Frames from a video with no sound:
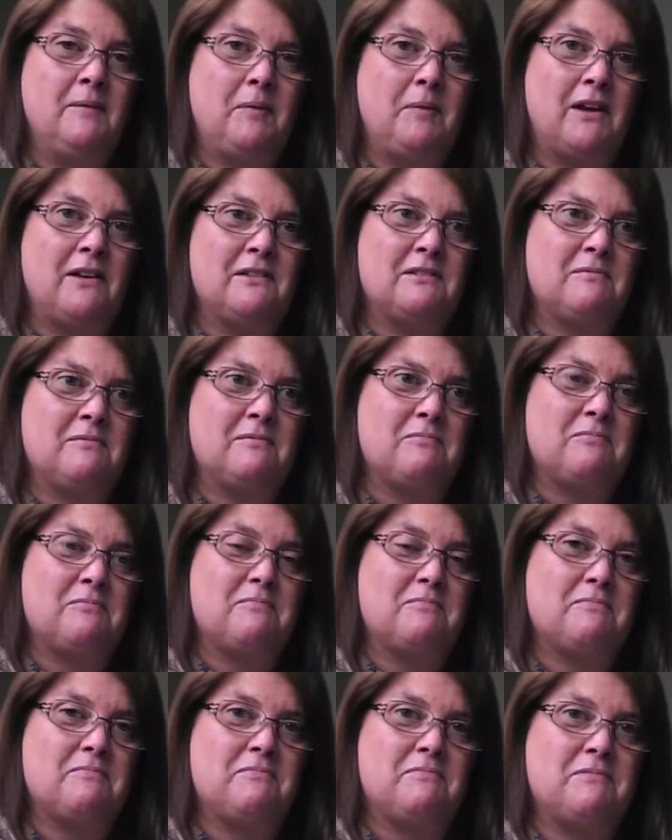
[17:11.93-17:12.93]
And
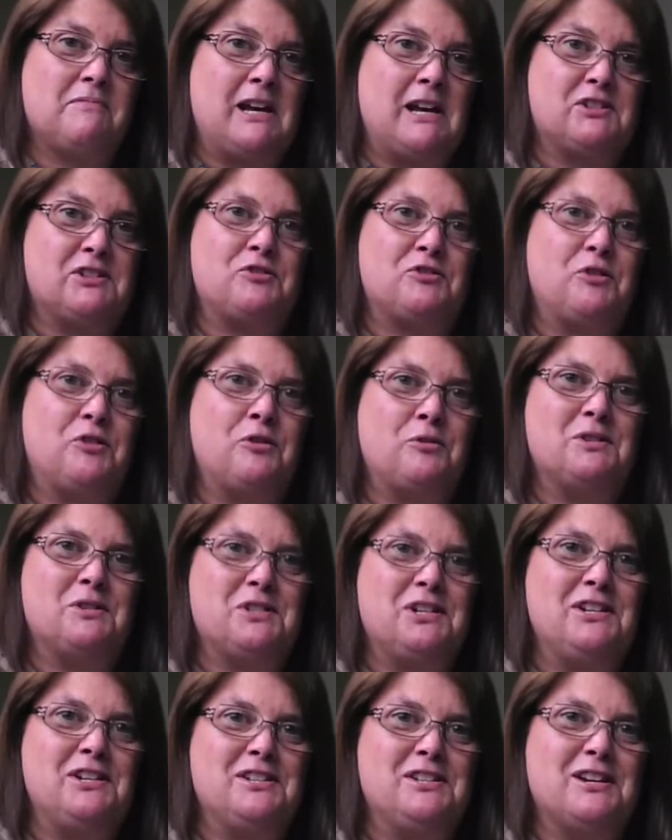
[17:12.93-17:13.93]
that's not
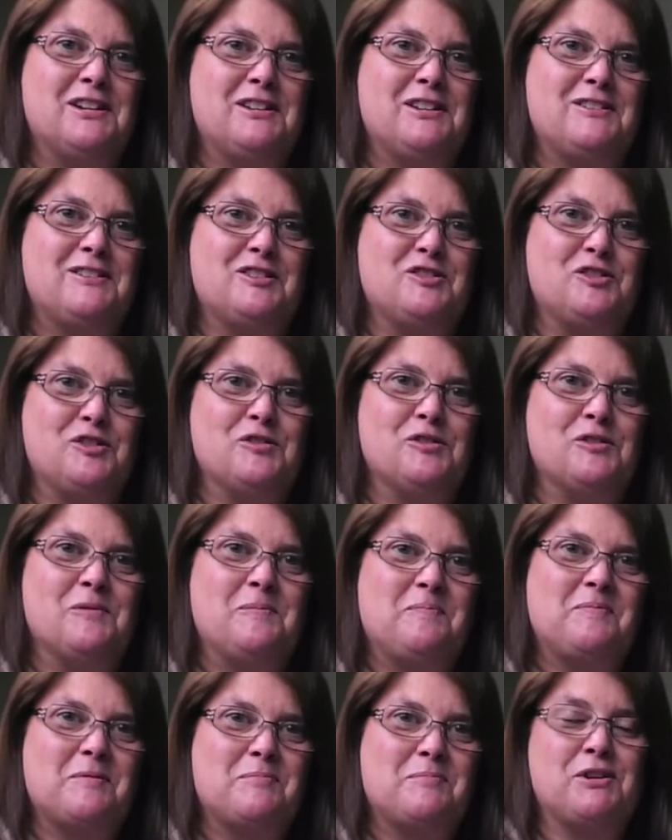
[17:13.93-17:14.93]
always easy to
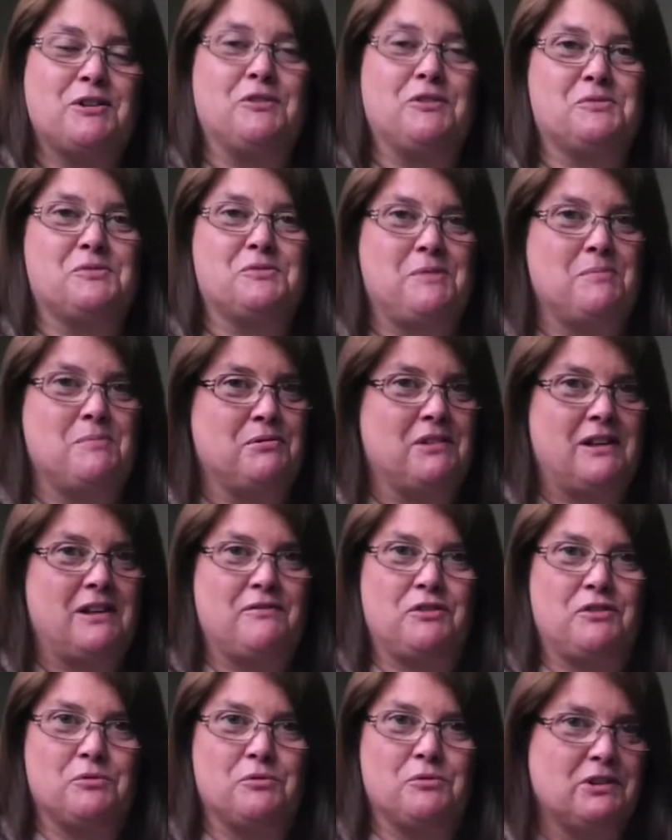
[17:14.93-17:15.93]
do because people
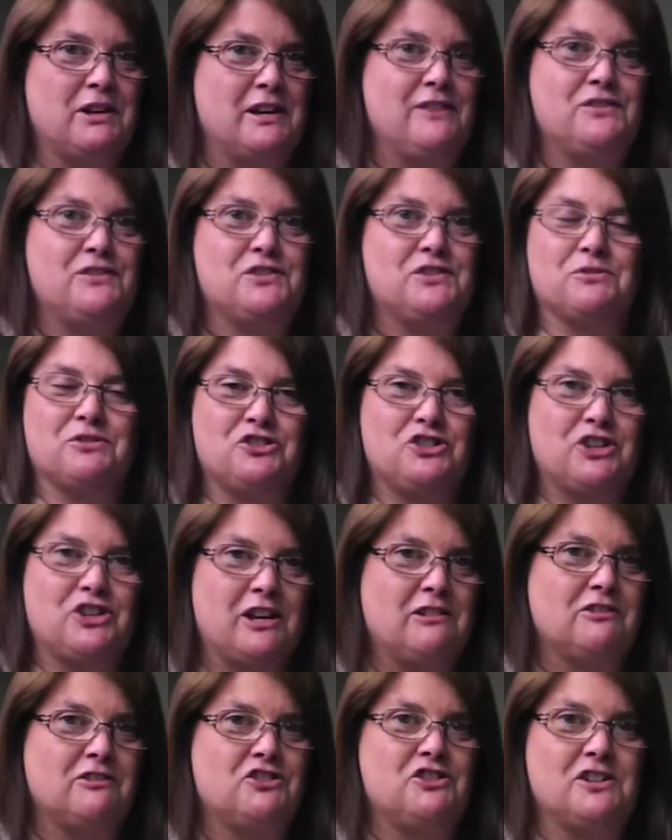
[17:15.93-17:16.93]
have their own lives, their own
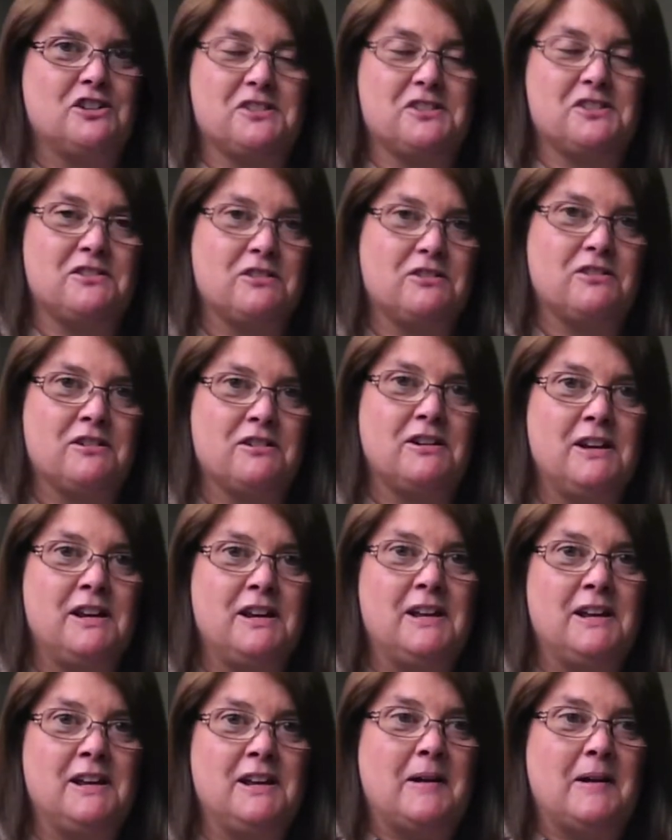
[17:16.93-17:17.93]
challenges, and their
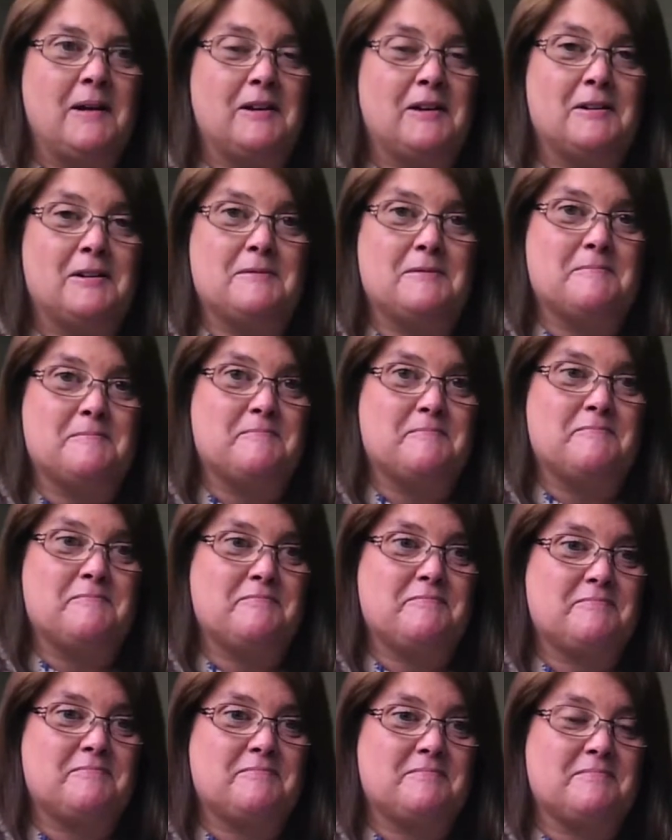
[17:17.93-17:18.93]

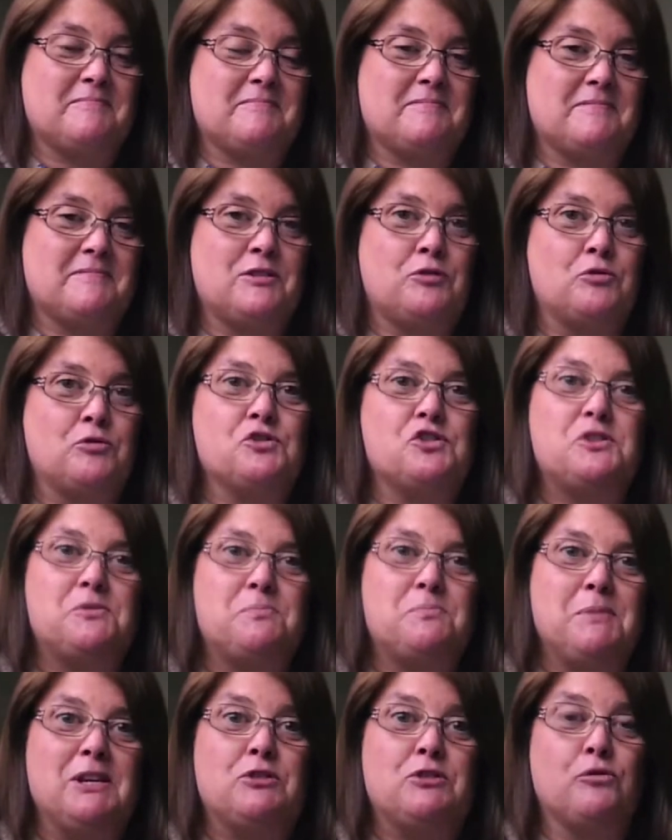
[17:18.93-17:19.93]
own
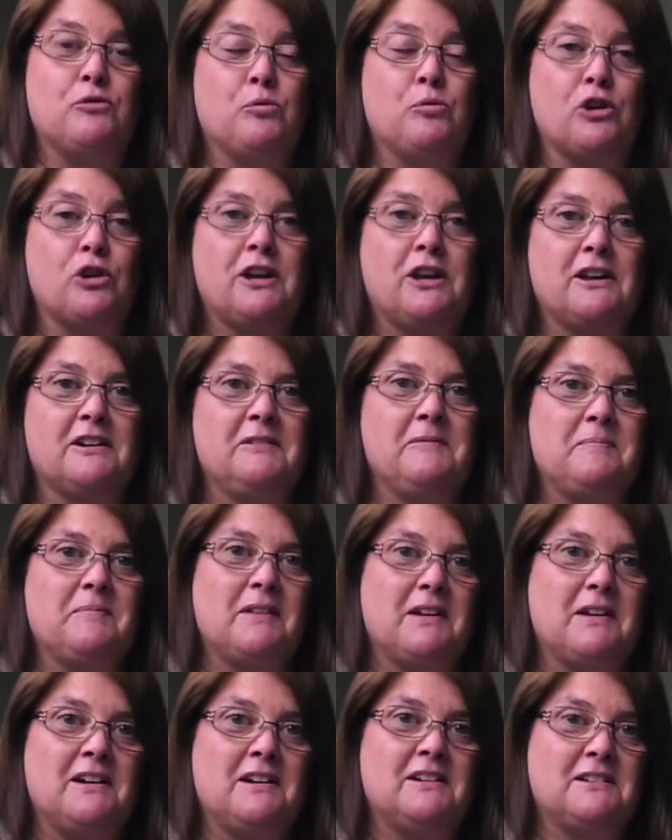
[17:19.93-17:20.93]
speed of working.
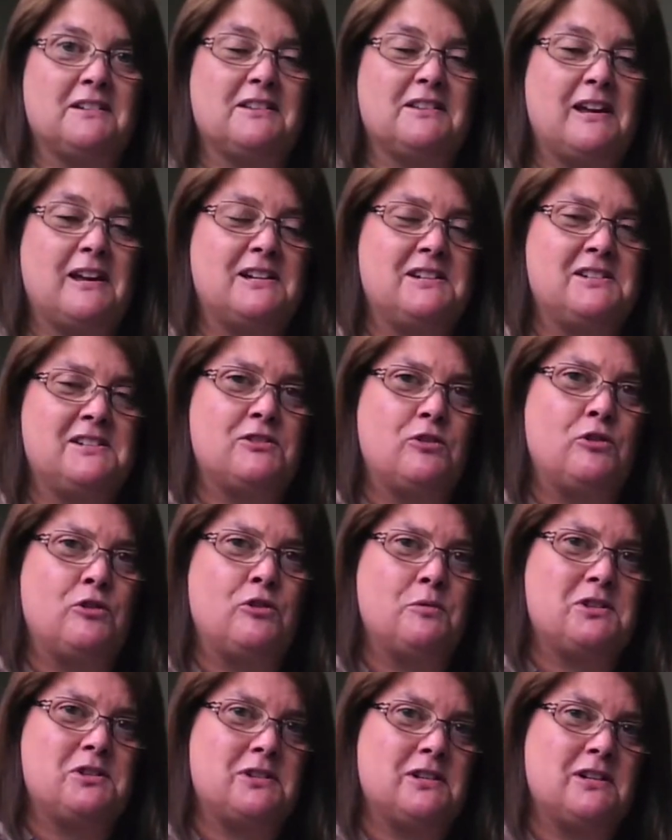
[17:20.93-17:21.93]
And that isn't
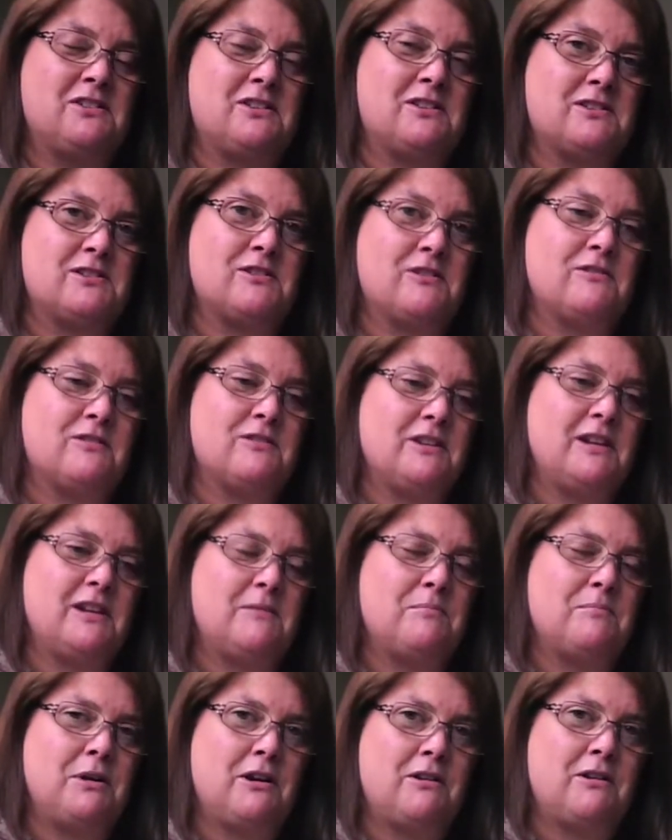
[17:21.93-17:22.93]
always necessarily
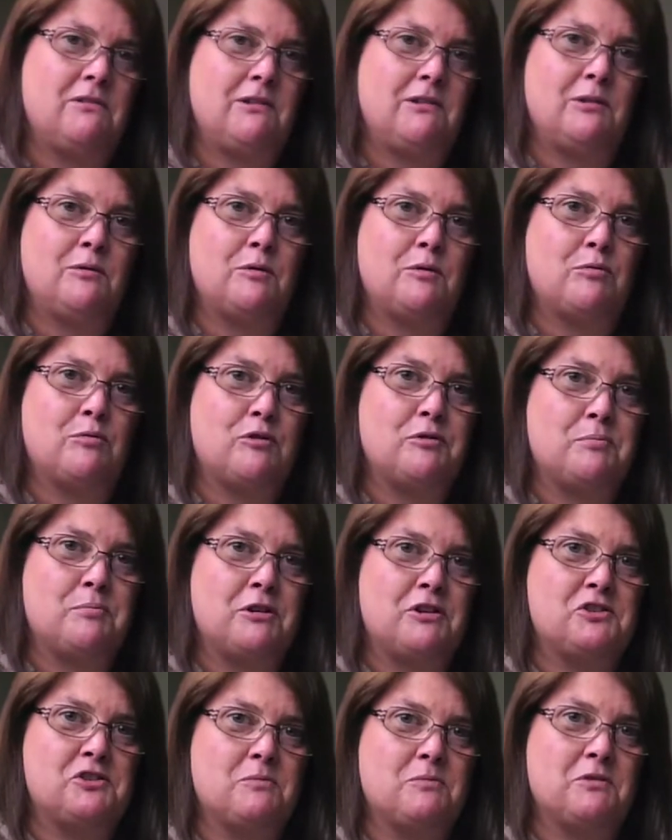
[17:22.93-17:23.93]
in parallel with what the
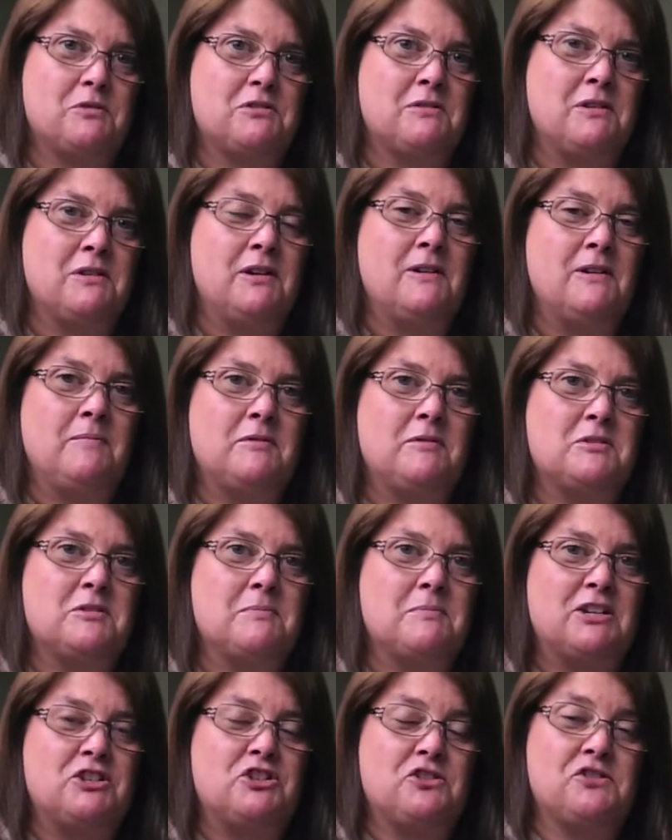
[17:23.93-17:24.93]
person with
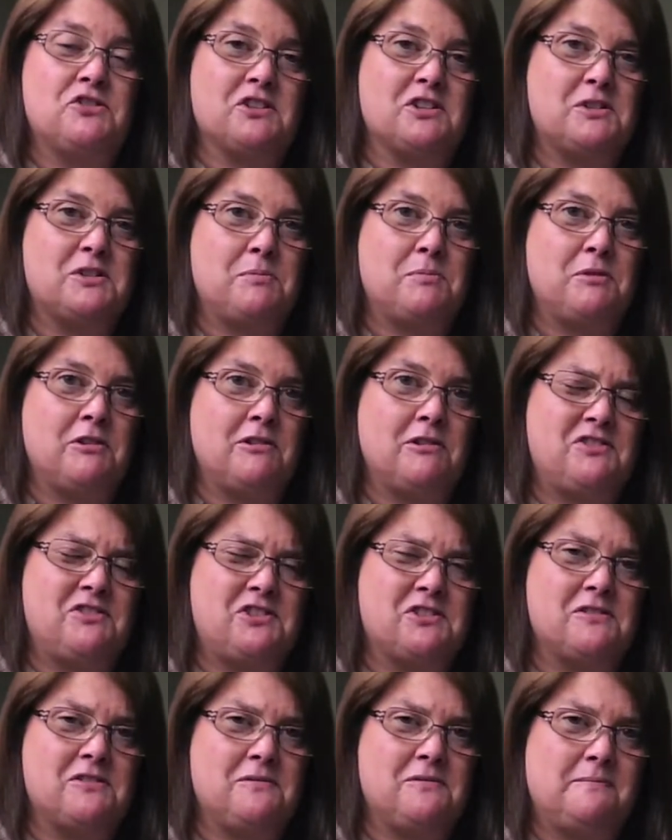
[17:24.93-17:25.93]
dementia is
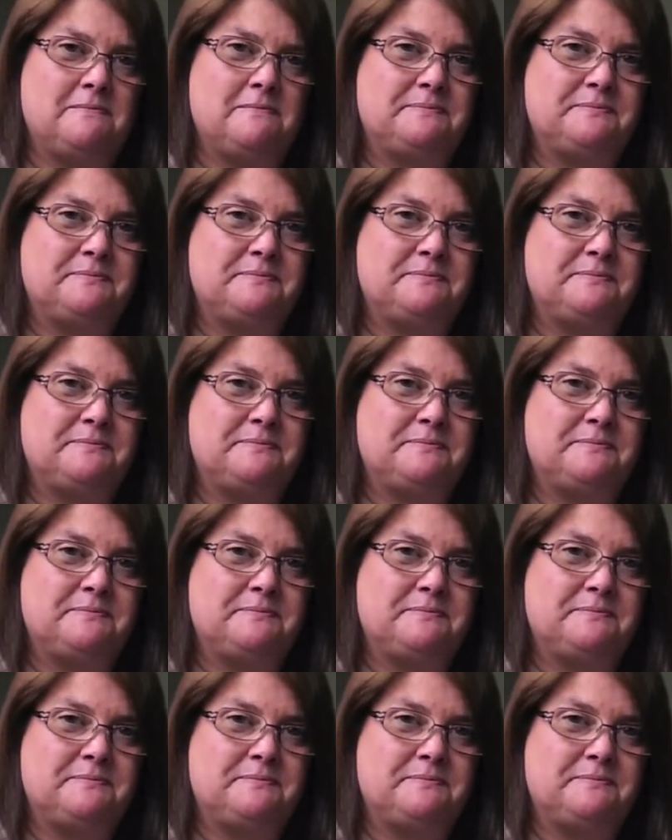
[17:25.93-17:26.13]
experiencing.